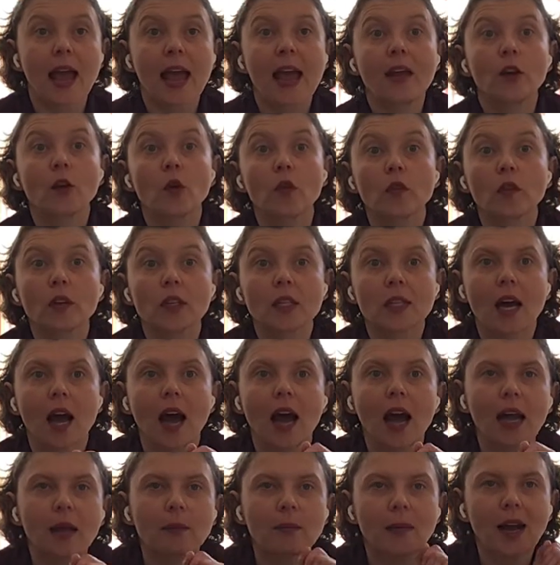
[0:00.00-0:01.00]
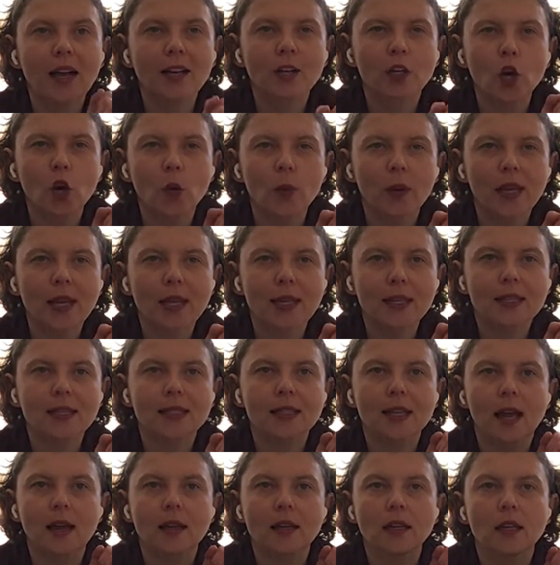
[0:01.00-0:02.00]
And over time, I know we get
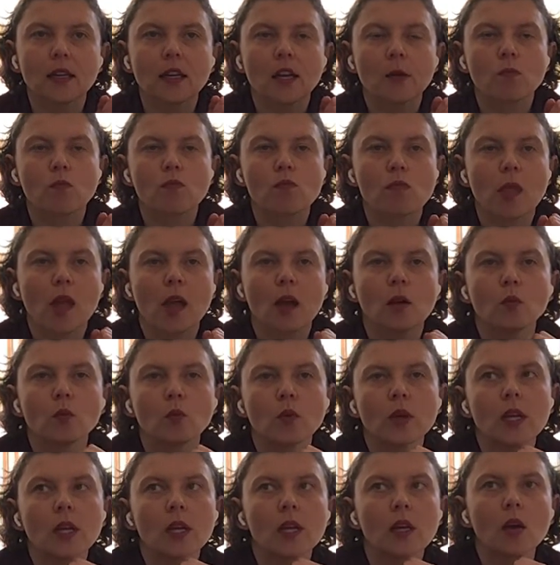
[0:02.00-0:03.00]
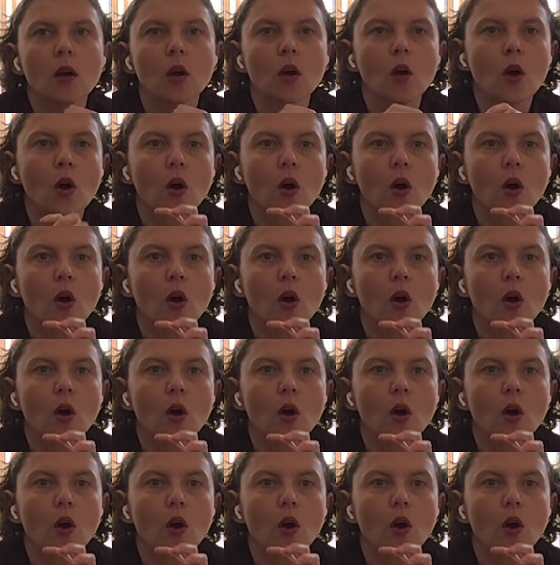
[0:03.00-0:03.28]
excited and we